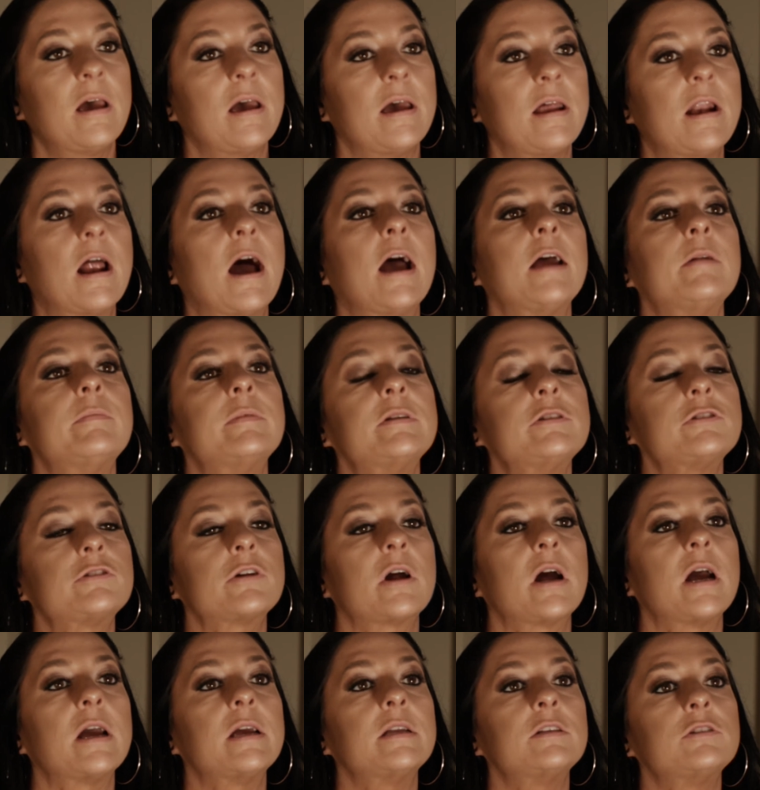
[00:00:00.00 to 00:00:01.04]
And I had been
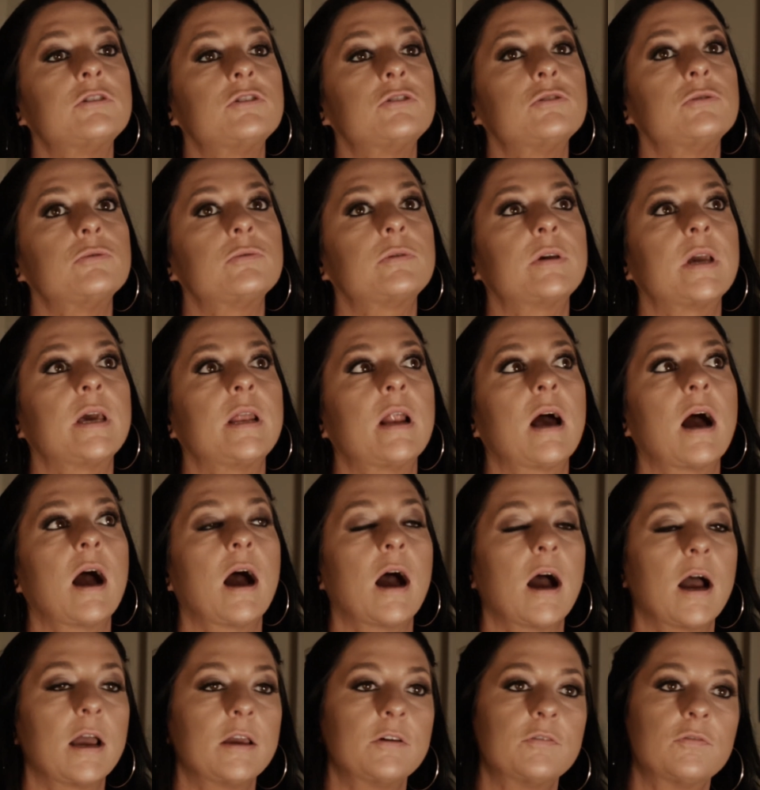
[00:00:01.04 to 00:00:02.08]
trying to get
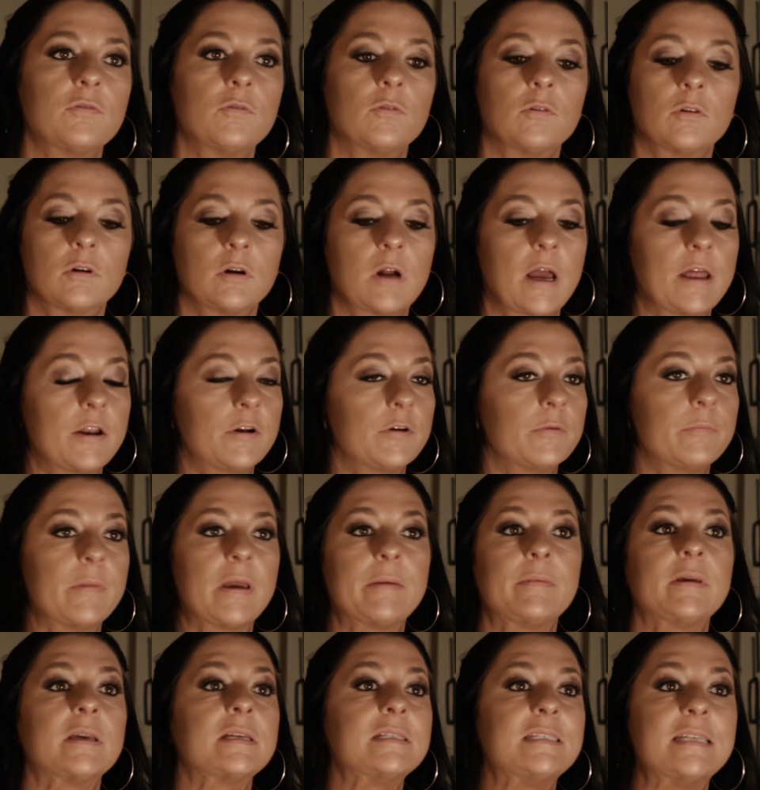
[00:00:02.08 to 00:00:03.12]
high for, I don't know,
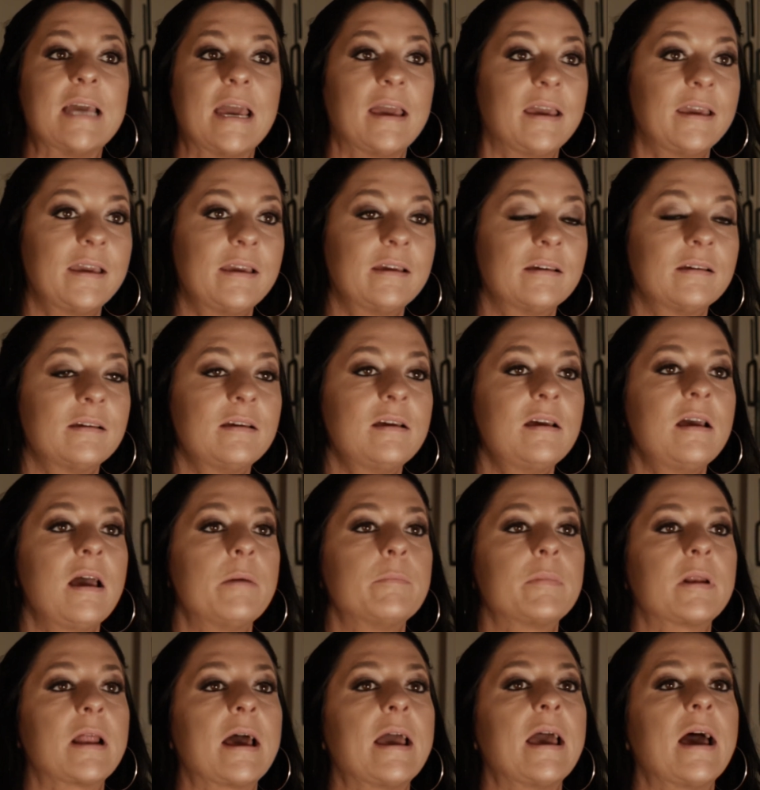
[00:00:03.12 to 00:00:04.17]
maybe a day,
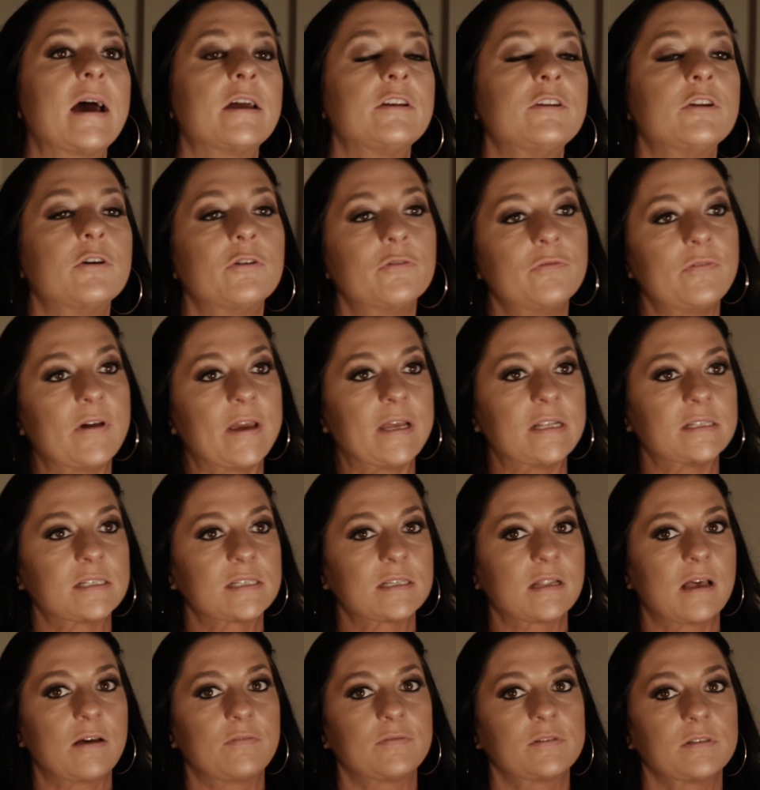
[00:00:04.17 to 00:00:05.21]
but I had no
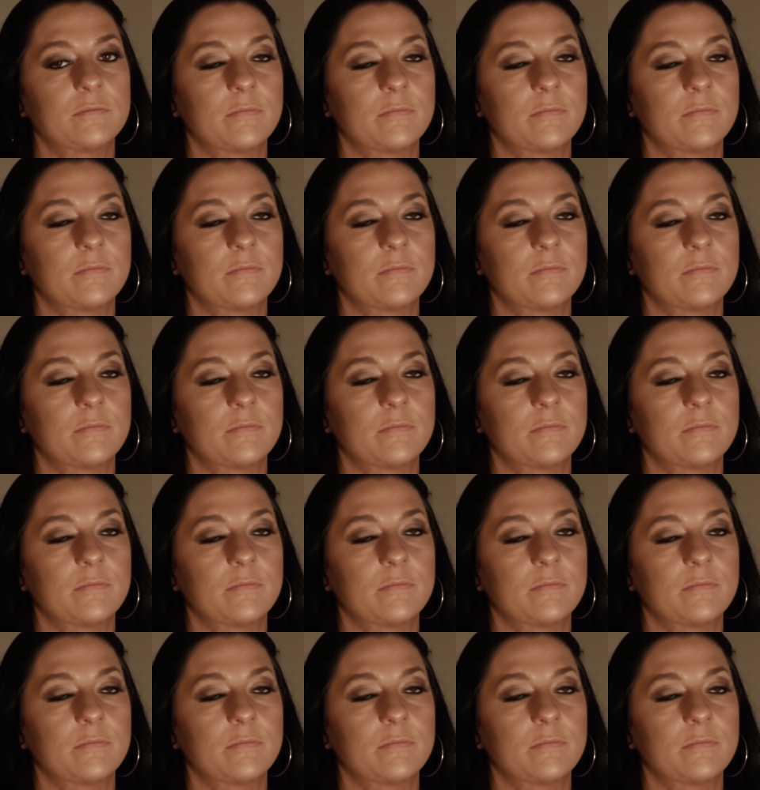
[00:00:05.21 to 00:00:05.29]
veins left